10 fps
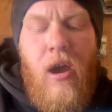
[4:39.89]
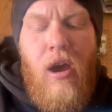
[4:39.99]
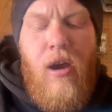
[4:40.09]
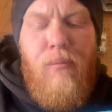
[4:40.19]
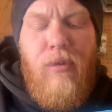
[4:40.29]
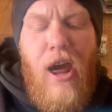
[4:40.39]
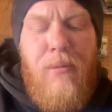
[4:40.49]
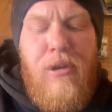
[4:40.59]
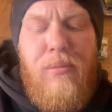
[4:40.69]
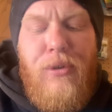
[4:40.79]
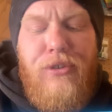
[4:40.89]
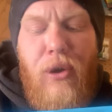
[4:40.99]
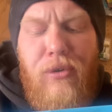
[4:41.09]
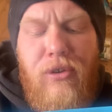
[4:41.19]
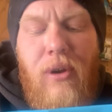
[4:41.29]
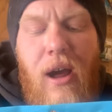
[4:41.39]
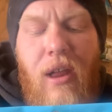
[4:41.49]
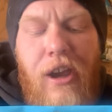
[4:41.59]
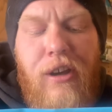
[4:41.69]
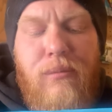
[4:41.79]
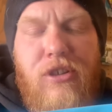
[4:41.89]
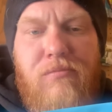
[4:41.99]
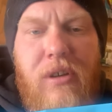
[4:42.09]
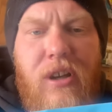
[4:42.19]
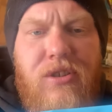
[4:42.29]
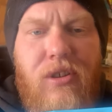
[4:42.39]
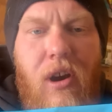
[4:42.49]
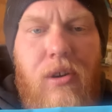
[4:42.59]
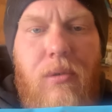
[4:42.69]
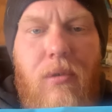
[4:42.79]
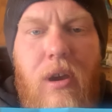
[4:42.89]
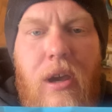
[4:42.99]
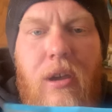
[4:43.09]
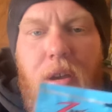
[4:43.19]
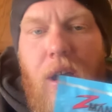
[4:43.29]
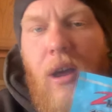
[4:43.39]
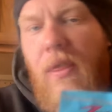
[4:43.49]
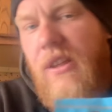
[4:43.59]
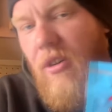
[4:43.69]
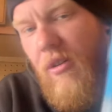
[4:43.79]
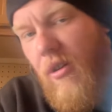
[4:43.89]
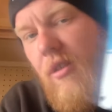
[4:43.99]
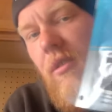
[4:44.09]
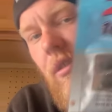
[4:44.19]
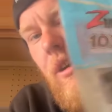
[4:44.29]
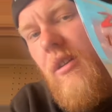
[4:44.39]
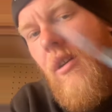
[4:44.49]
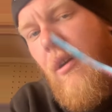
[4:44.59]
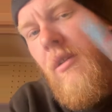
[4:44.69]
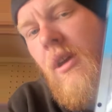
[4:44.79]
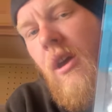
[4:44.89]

A lot of people do not like them just because they're hard to rig. These aren't hard to rig at all.